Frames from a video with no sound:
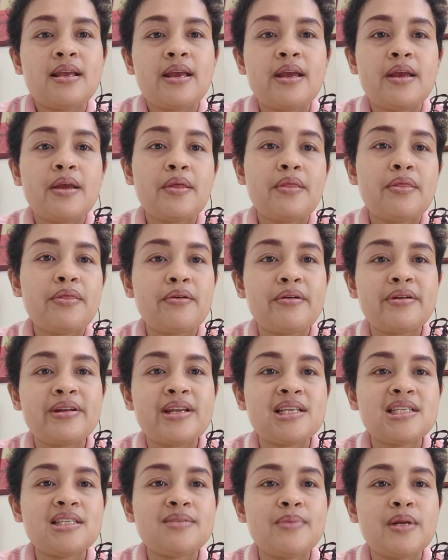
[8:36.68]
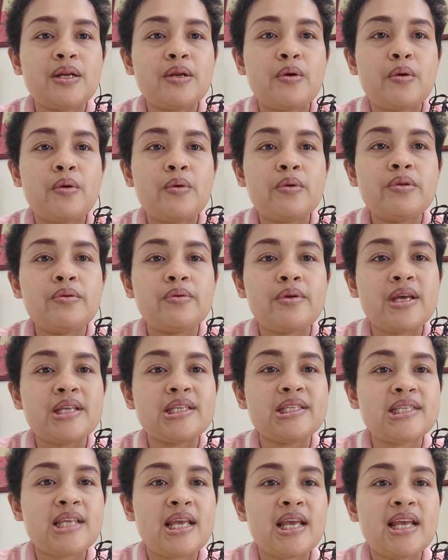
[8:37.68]
in 30s below, you can
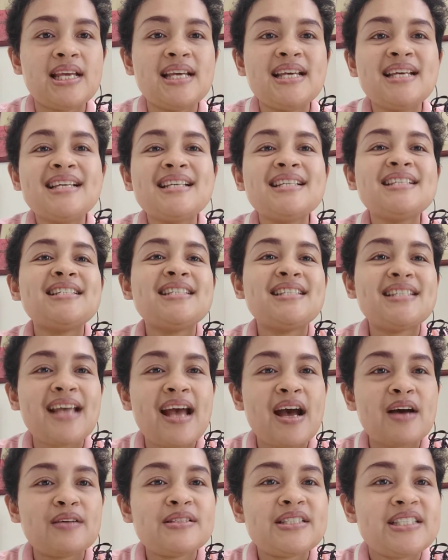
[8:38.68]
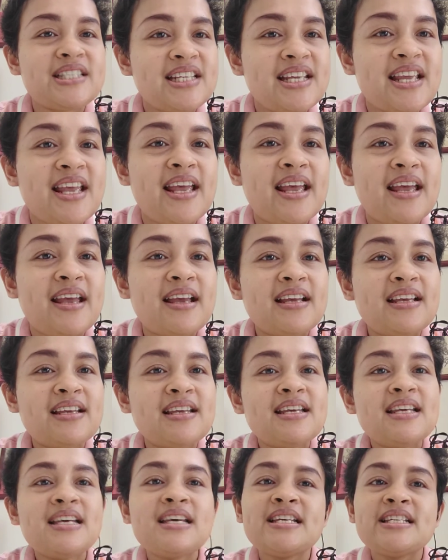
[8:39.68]
say Xiao Jie.
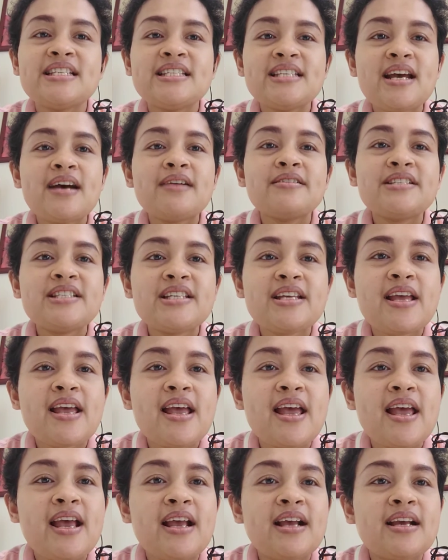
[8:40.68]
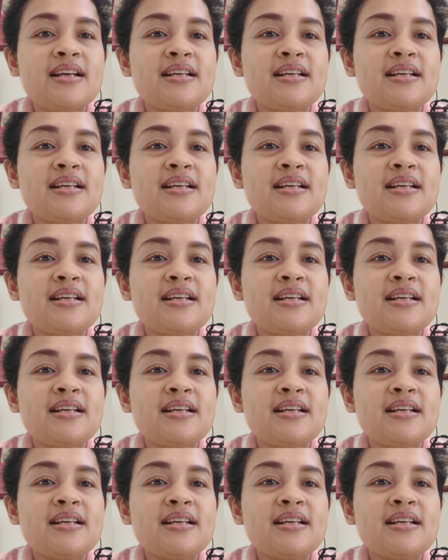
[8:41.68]
Xiao Jie,